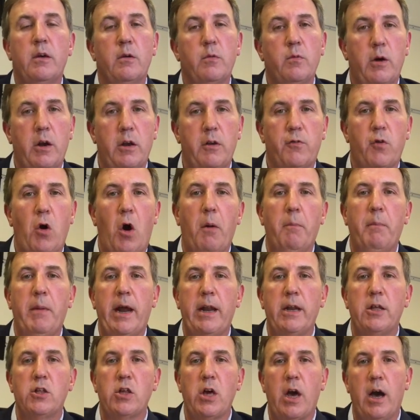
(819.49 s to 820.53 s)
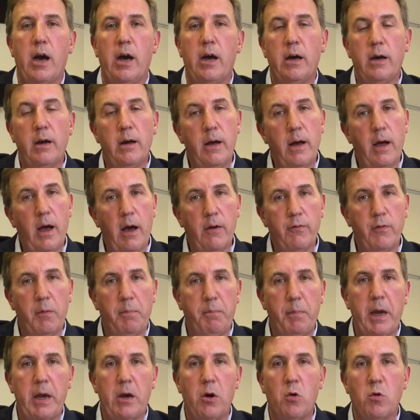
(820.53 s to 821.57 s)
When you've got a manager of a
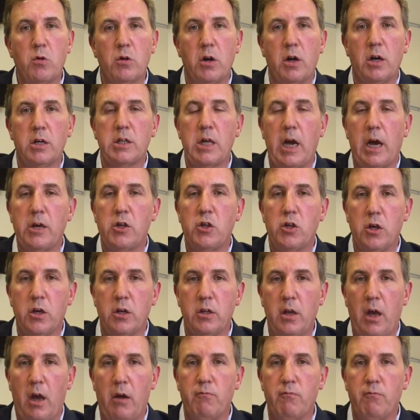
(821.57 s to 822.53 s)
big organisation